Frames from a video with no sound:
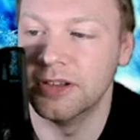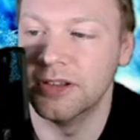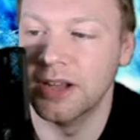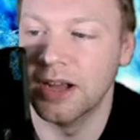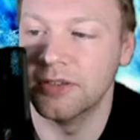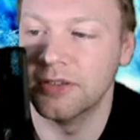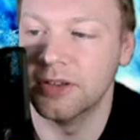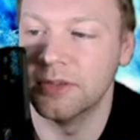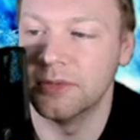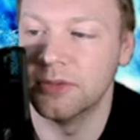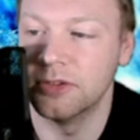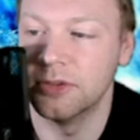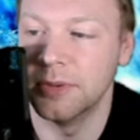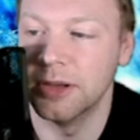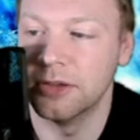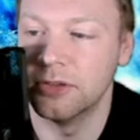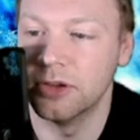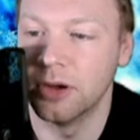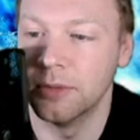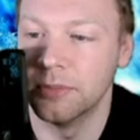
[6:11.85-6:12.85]
narrative should be
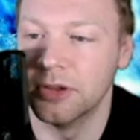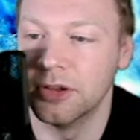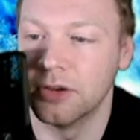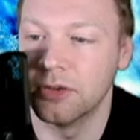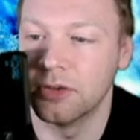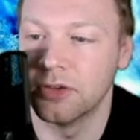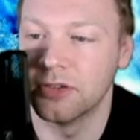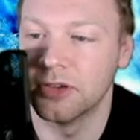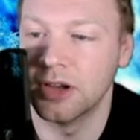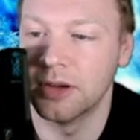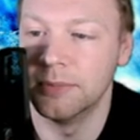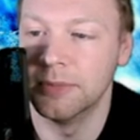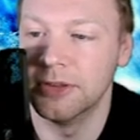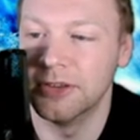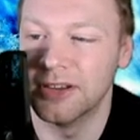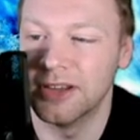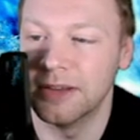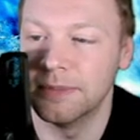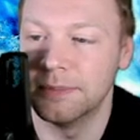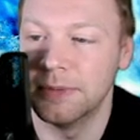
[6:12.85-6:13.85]
adopted across
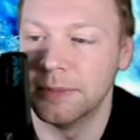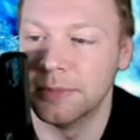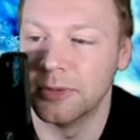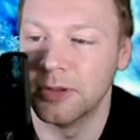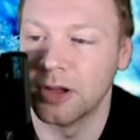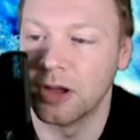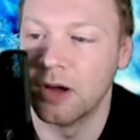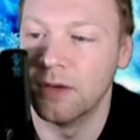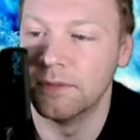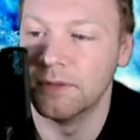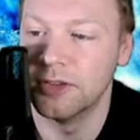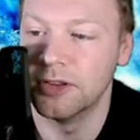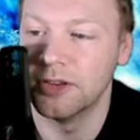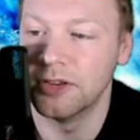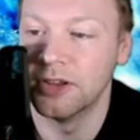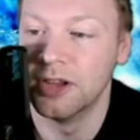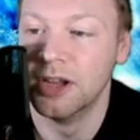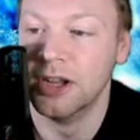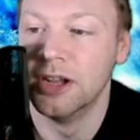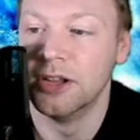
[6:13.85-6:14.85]
government to give people the confidence